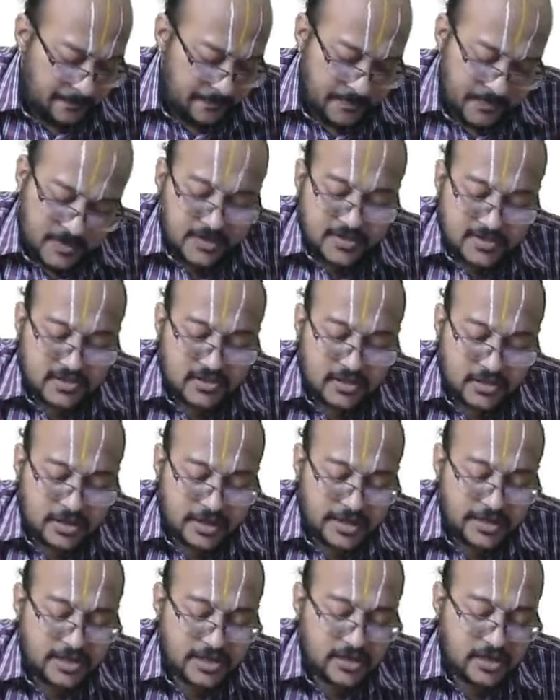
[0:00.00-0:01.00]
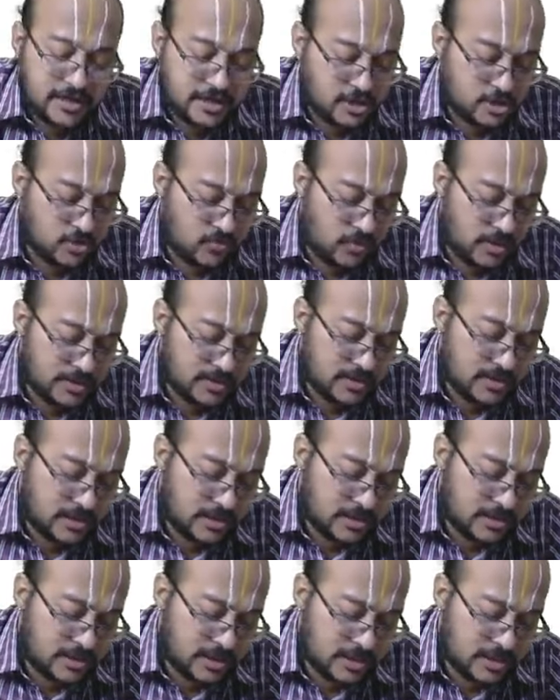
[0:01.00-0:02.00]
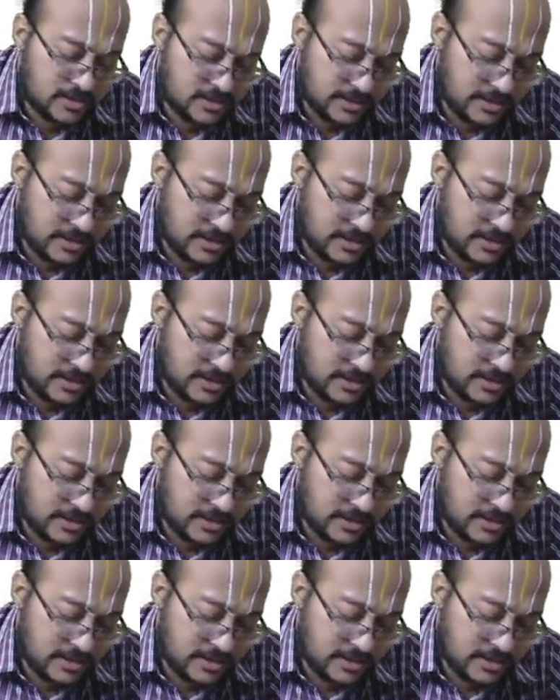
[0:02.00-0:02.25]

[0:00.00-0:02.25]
yes, retention ratio. What is the retention ratio?